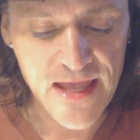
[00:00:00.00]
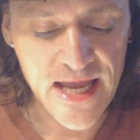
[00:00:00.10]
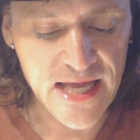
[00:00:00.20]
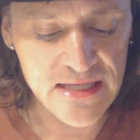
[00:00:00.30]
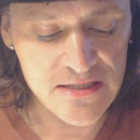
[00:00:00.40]

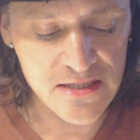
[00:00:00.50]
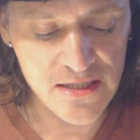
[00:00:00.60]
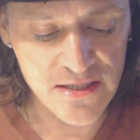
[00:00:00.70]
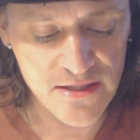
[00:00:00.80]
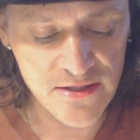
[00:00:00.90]
And
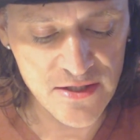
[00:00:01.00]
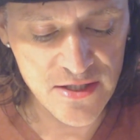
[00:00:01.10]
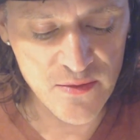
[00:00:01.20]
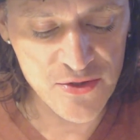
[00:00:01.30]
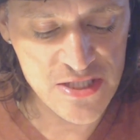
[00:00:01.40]

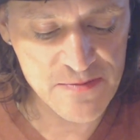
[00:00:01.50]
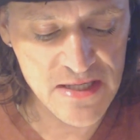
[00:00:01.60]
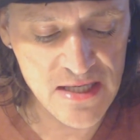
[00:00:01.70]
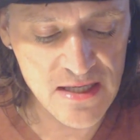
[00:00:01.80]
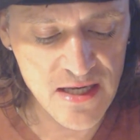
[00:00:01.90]
it would just
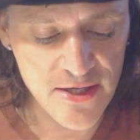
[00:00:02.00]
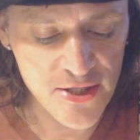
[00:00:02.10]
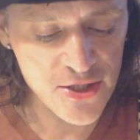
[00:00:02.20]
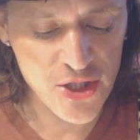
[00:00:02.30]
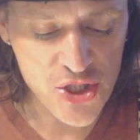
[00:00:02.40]
be a
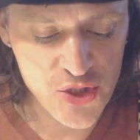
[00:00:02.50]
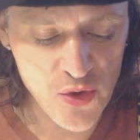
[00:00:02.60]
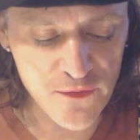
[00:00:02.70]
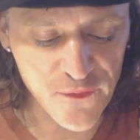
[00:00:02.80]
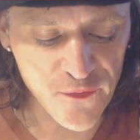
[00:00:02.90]
good
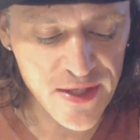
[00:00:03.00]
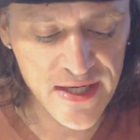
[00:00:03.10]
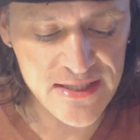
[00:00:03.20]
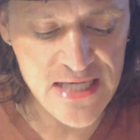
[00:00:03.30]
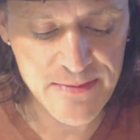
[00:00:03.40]
control
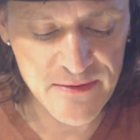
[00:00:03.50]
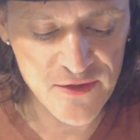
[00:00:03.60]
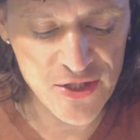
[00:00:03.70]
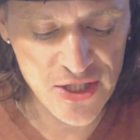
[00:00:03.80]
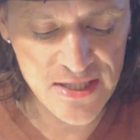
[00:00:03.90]
freak, type of
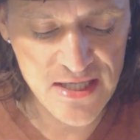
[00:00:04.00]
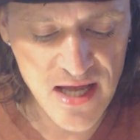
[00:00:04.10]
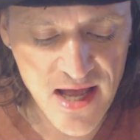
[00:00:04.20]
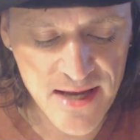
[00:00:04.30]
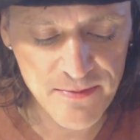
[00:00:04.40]
a good
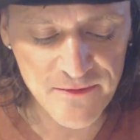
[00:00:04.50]
guy,